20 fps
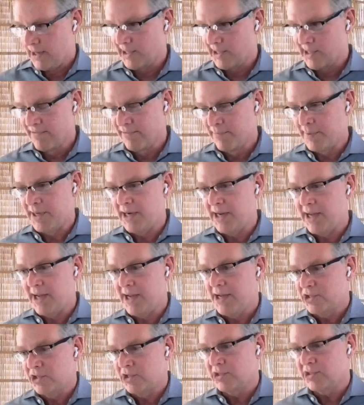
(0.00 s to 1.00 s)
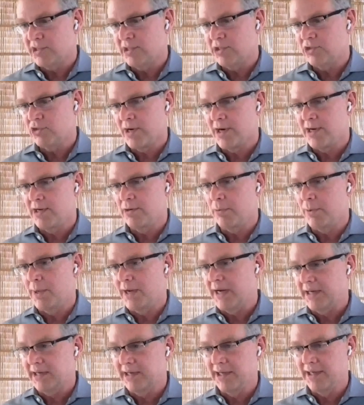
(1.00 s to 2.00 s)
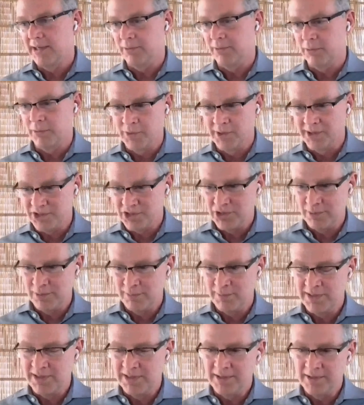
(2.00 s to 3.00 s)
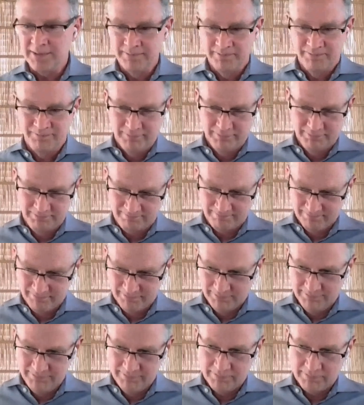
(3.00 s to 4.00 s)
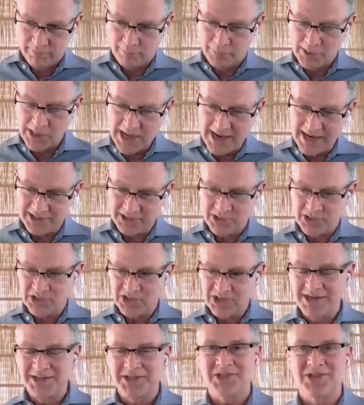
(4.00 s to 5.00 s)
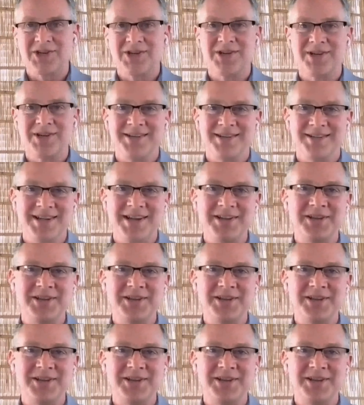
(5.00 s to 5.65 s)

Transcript: a government agency trying to regulate what should be blocked or censored,